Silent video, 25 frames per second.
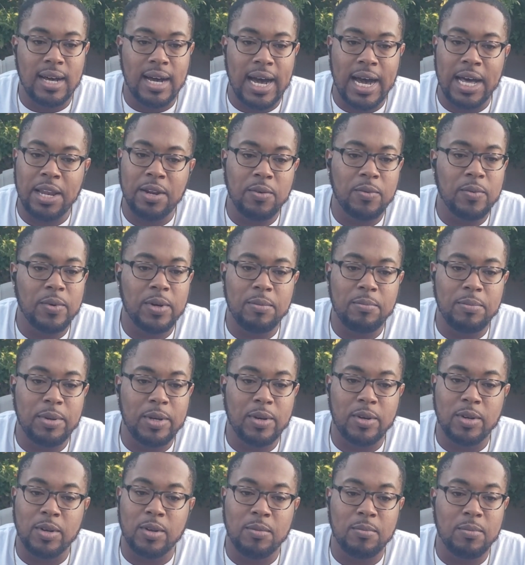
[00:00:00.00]
I don't want to
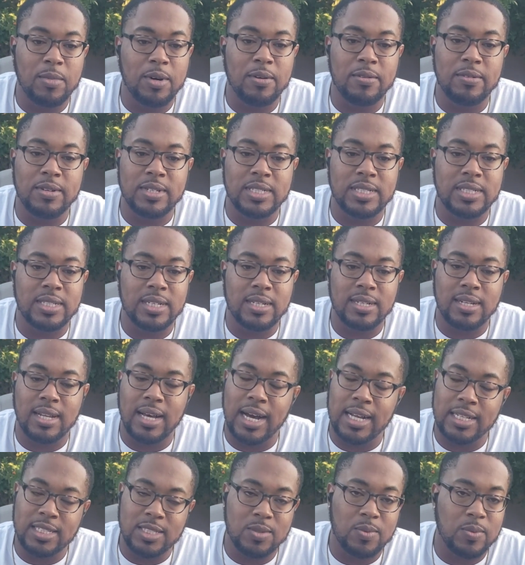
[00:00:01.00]
be on no Maury shit,
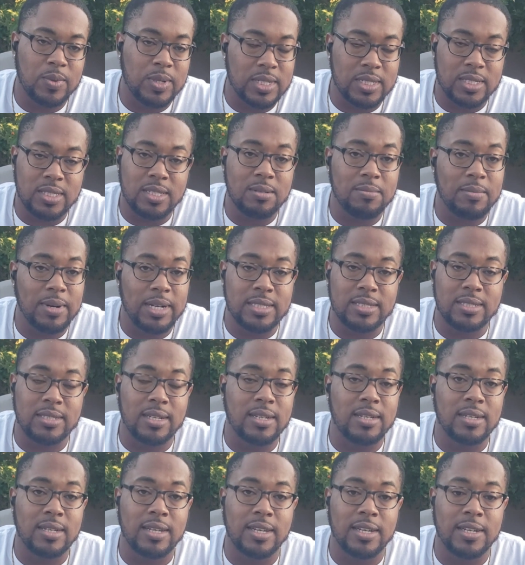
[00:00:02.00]
I just want to see my
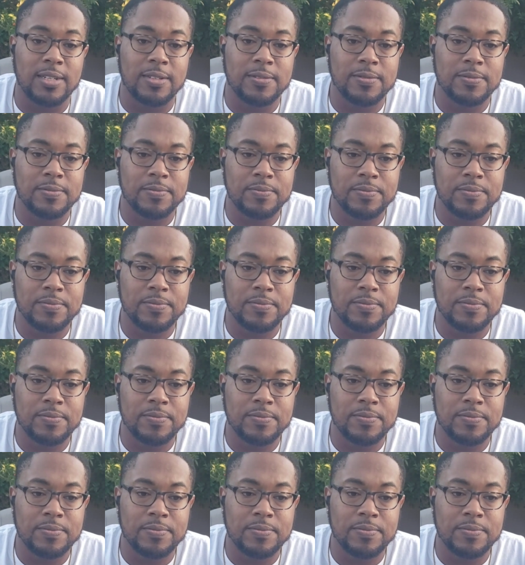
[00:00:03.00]
son again.